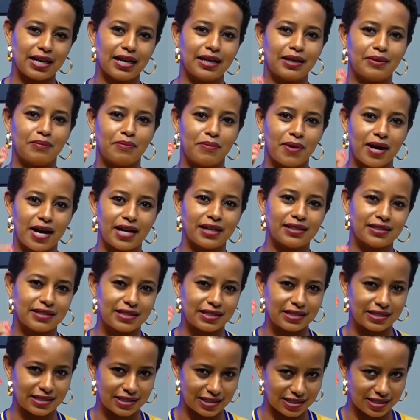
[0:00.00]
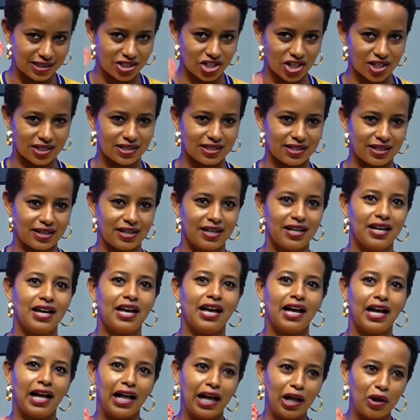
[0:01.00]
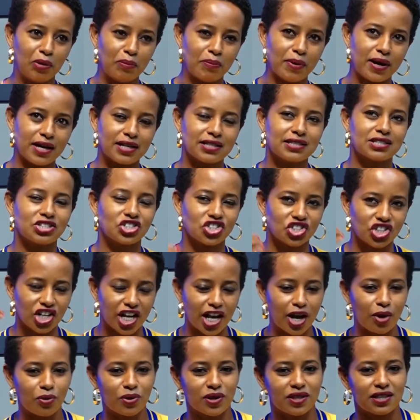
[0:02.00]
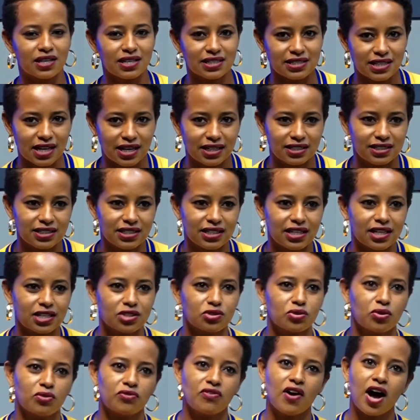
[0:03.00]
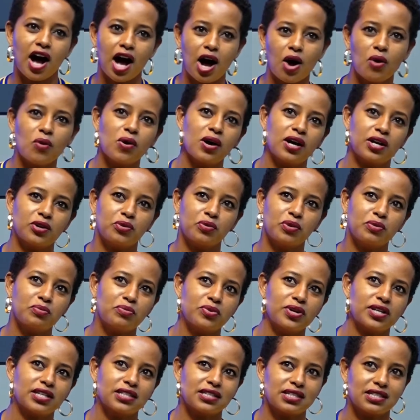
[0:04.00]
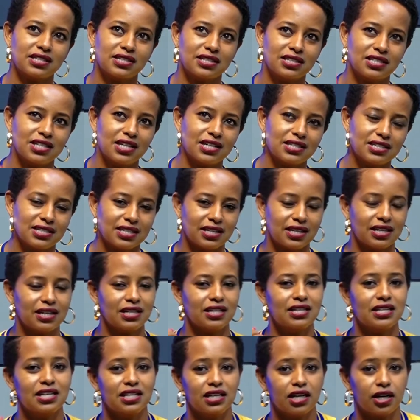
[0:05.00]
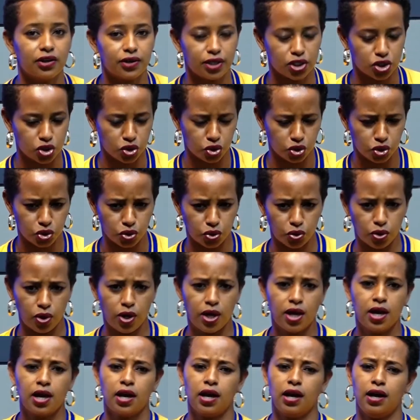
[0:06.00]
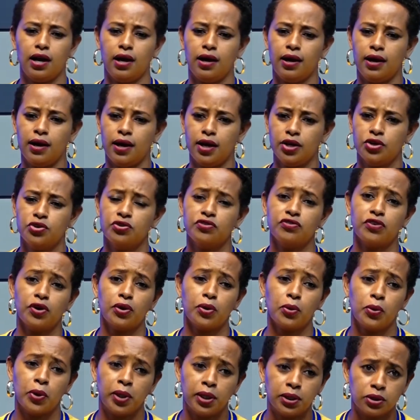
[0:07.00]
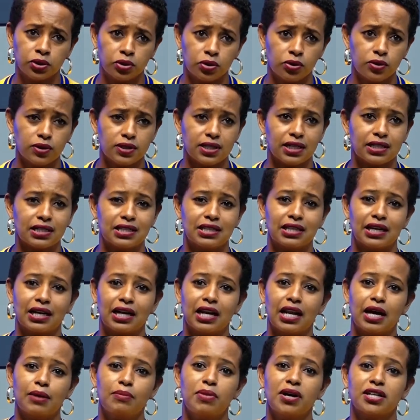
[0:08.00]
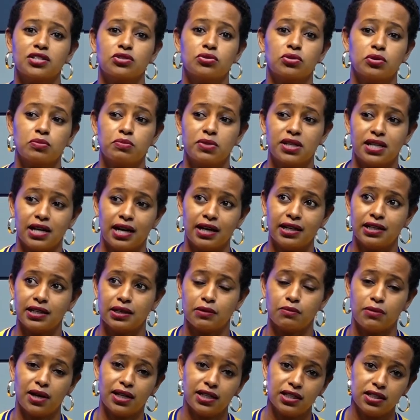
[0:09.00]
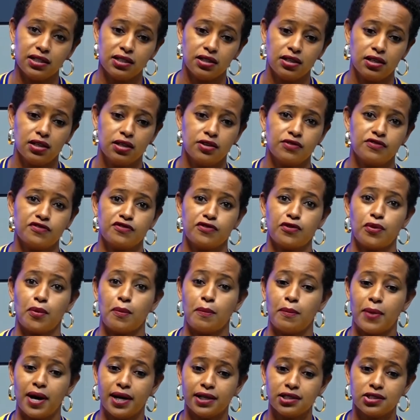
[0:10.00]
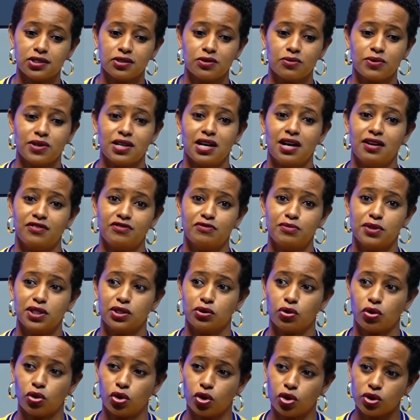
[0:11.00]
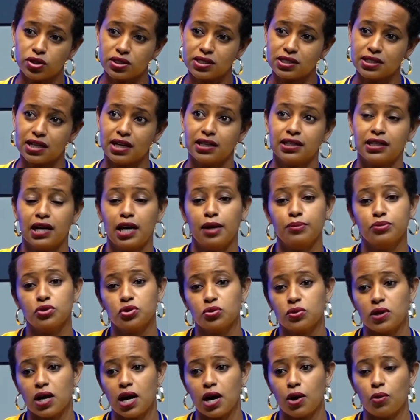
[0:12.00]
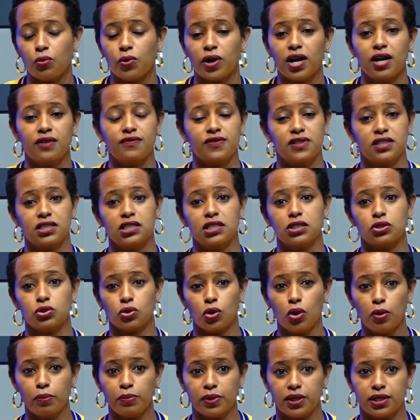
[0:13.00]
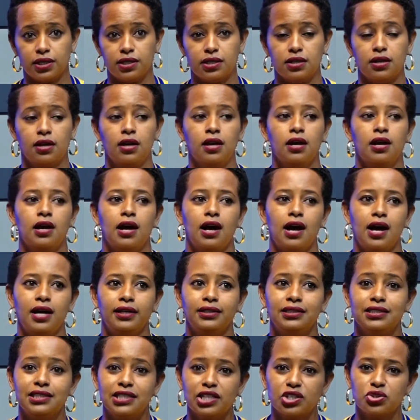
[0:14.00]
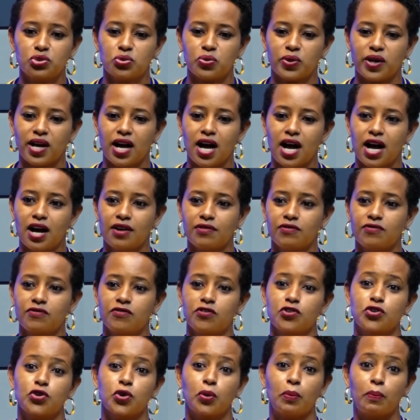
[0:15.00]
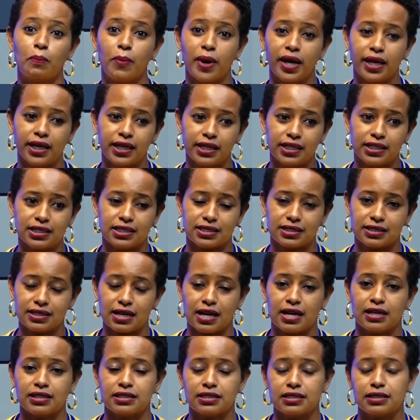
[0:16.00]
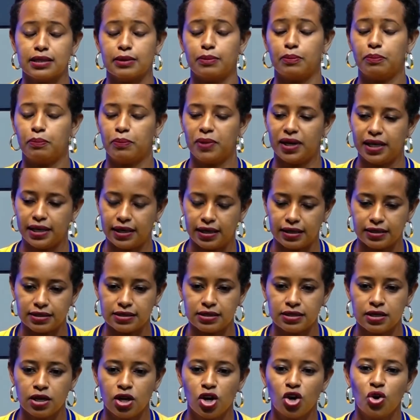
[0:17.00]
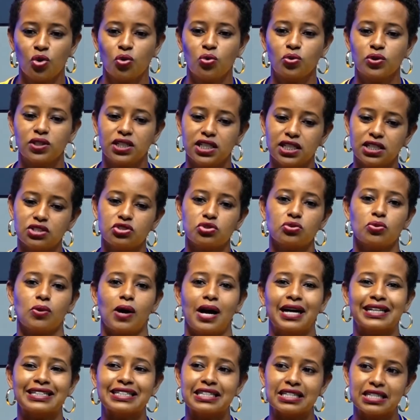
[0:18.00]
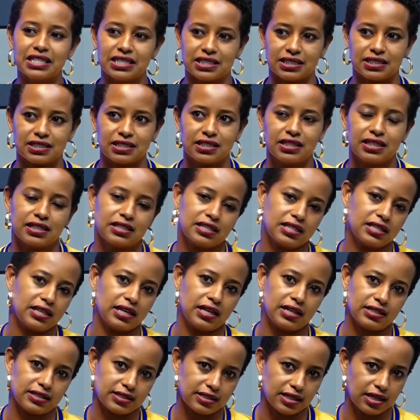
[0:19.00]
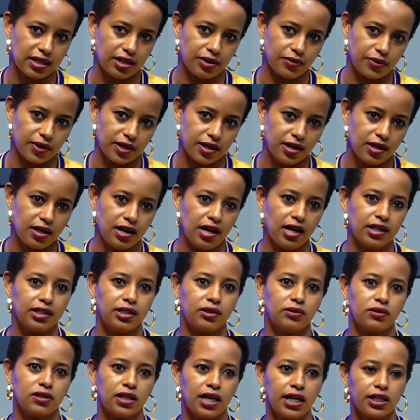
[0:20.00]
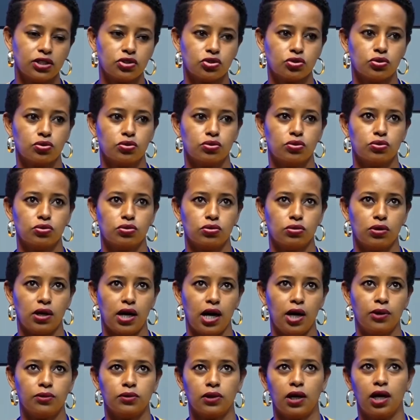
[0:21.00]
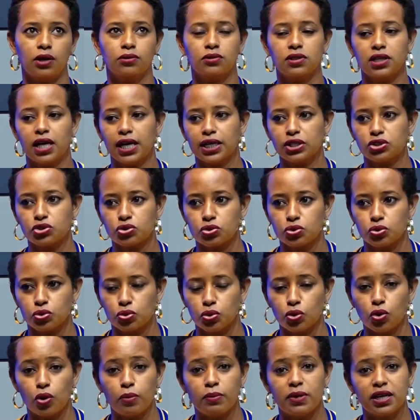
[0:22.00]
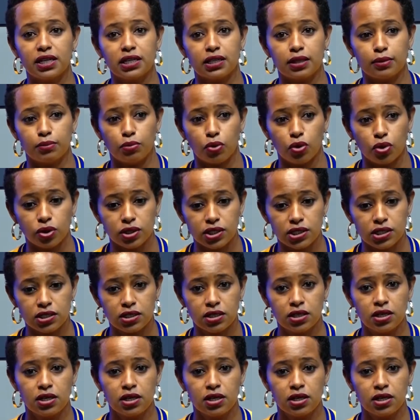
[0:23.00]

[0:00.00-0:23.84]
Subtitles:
and buy this jersey. Help us, share with us ideas of how can we bring this jersey nearer to you. You very well know that the club has not been earning money from March. We have been closed, and up to now we haven't yet opened. And yet we have your main stars, the players, who need to at least get their salary. And I'd like to commend the board